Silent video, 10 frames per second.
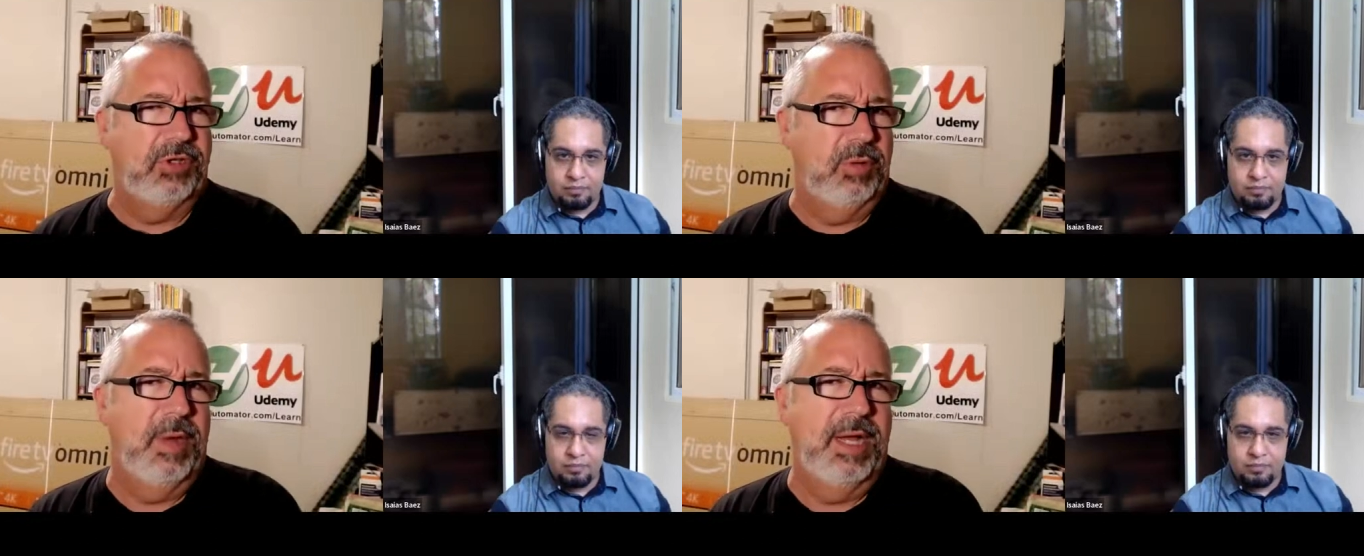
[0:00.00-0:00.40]

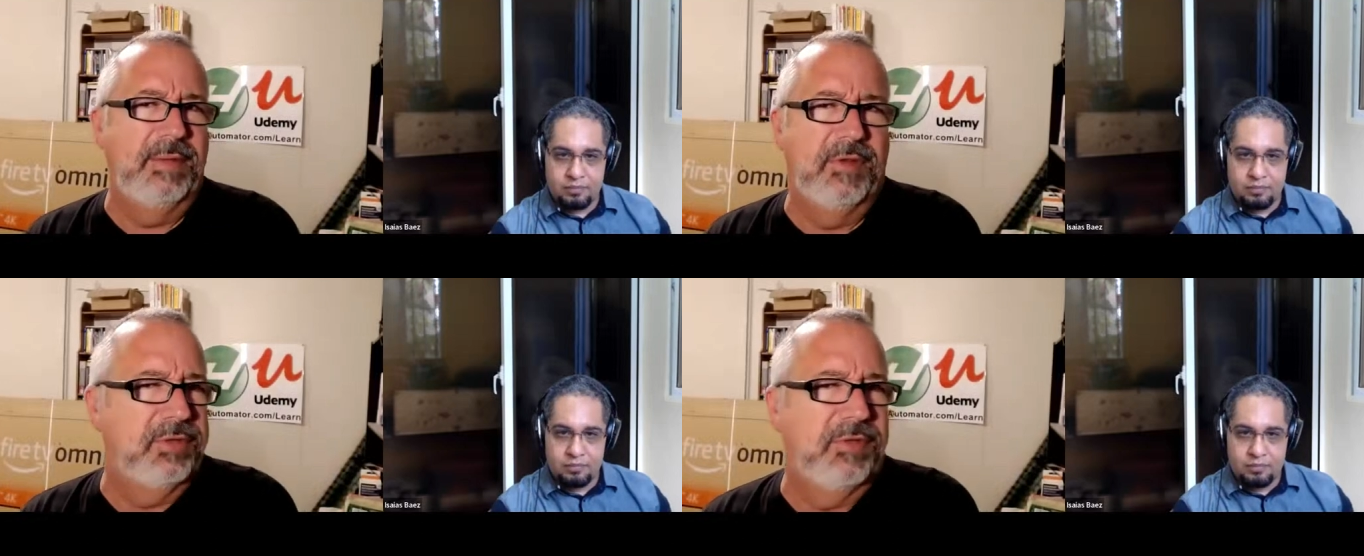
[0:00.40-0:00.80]
Speaker 1: version
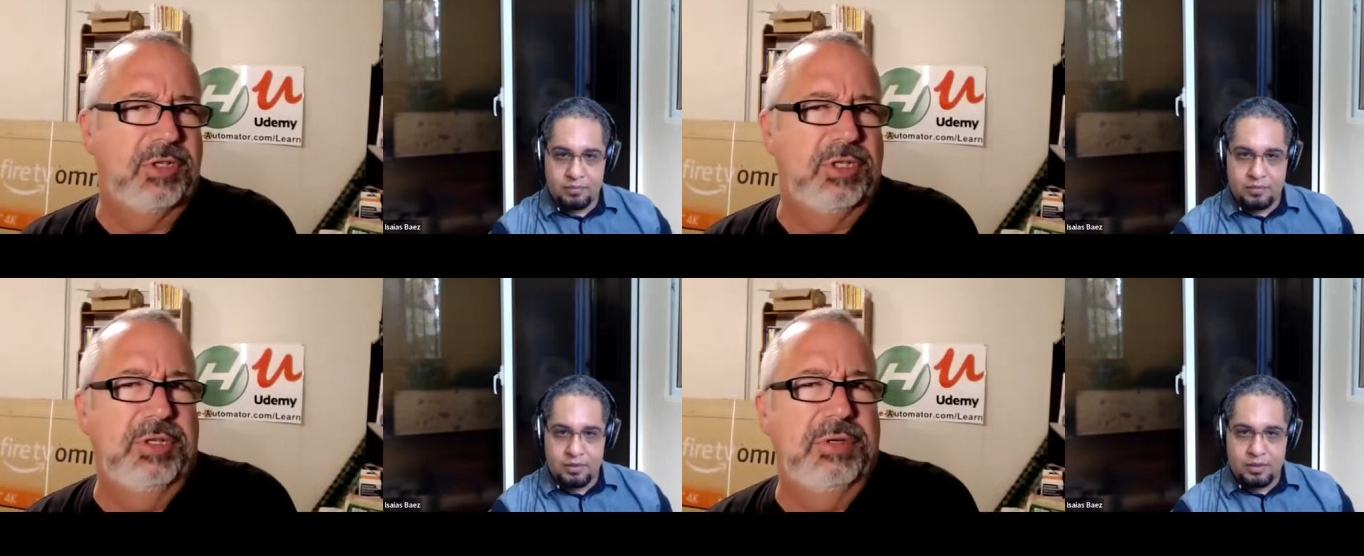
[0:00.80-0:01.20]
1 versus
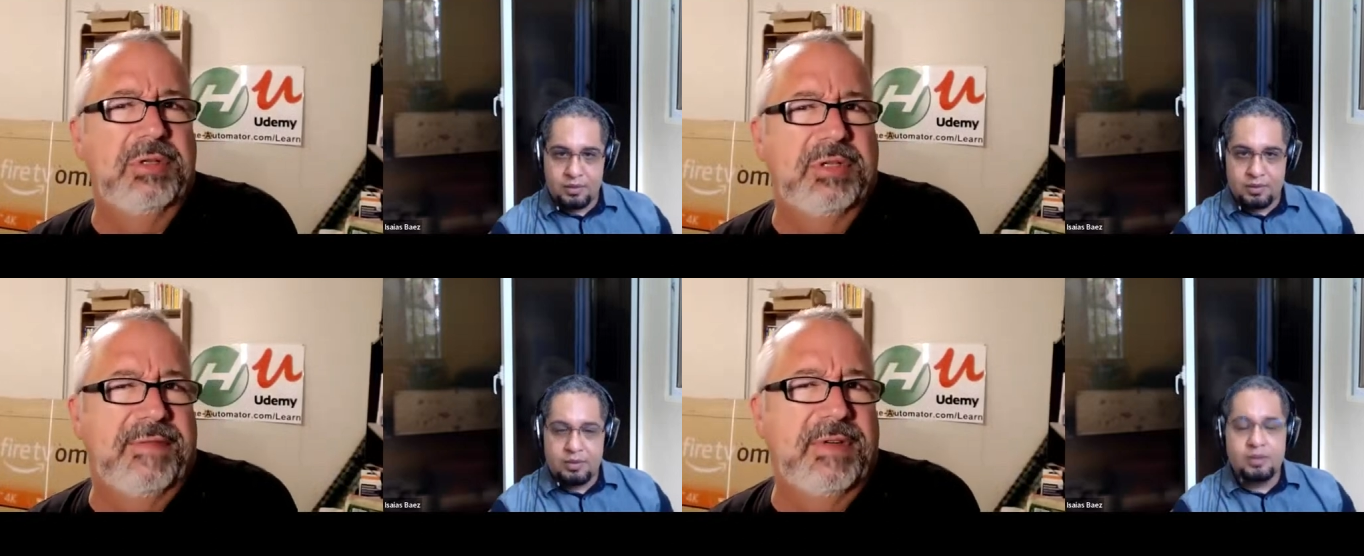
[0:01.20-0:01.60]
version 2,
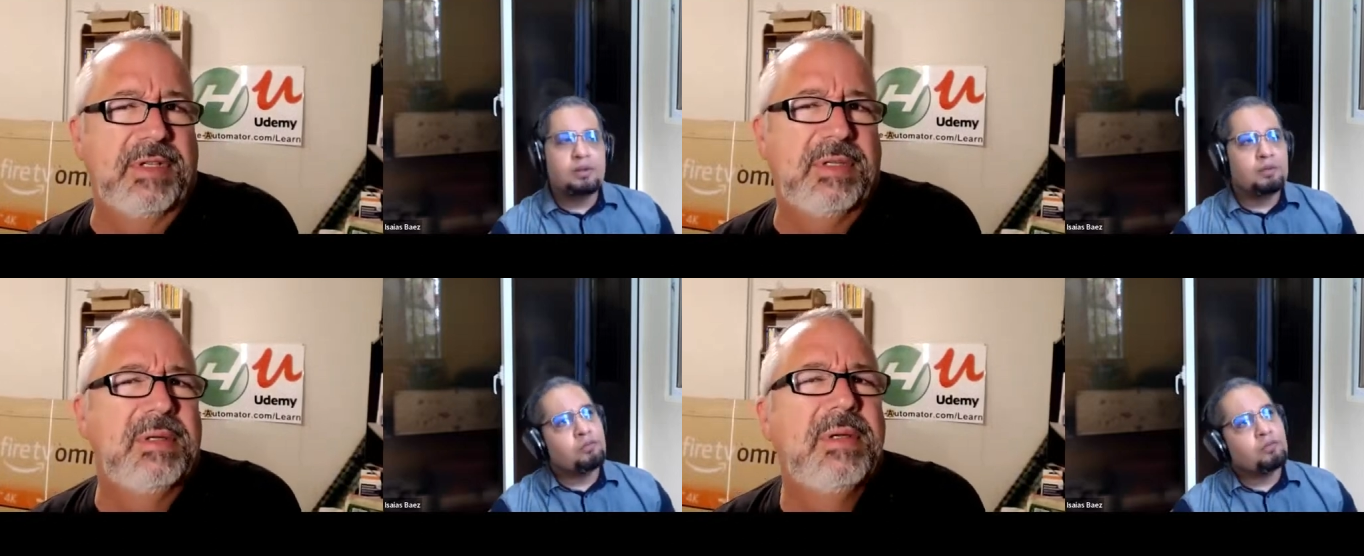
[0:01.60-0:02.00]
there's a
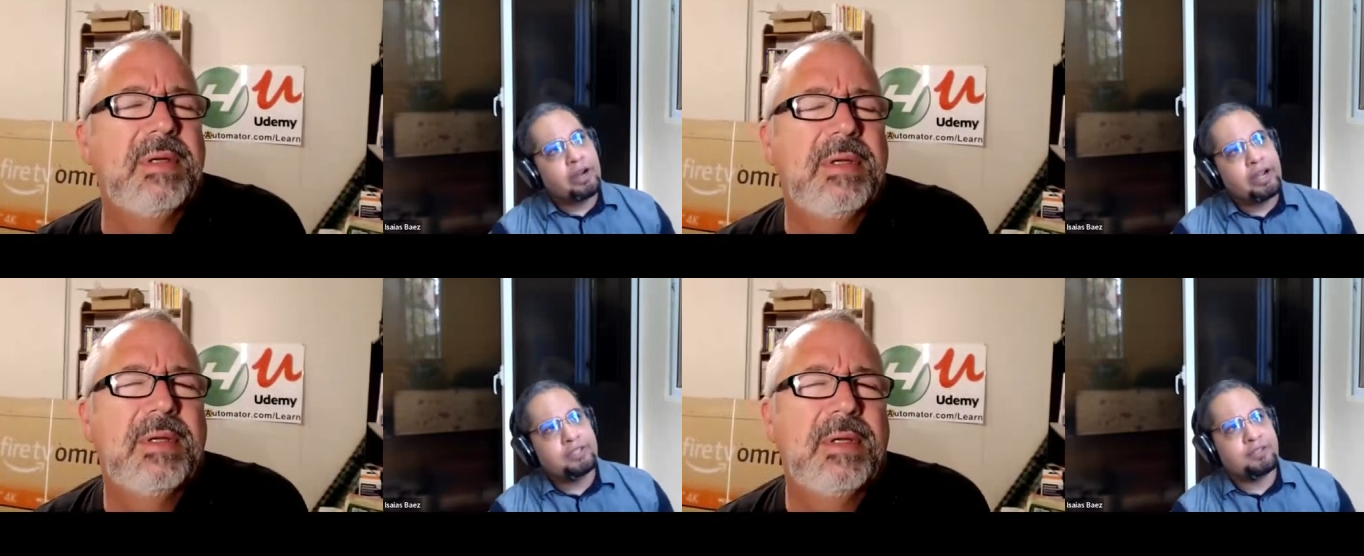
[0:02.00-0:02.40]
difference.
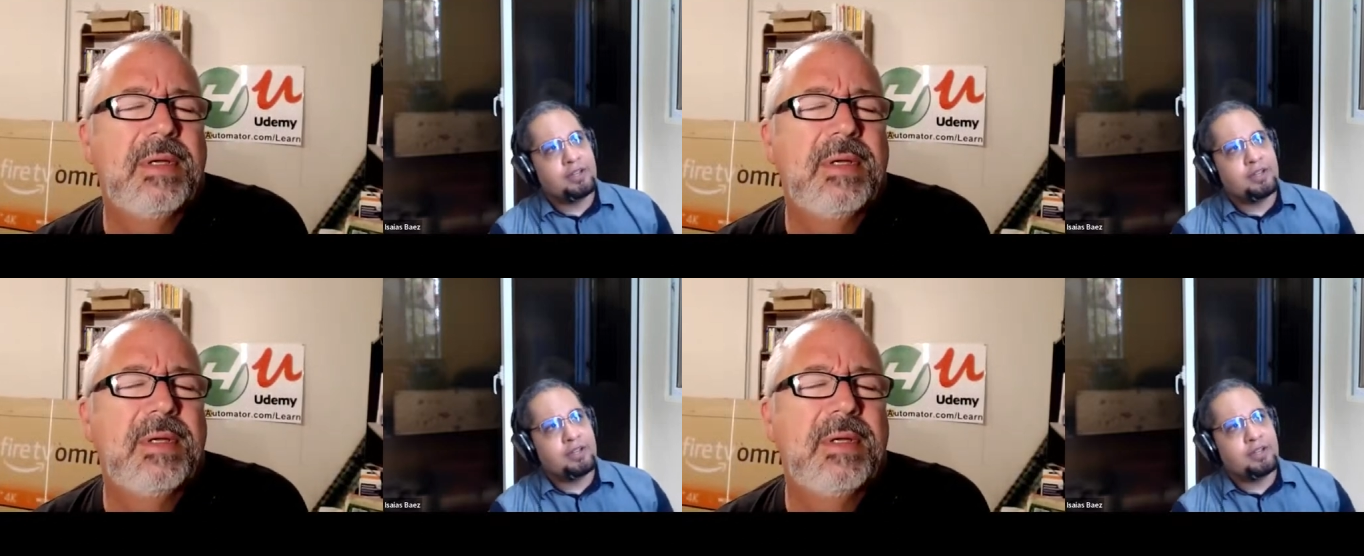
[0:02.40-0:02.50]
Right.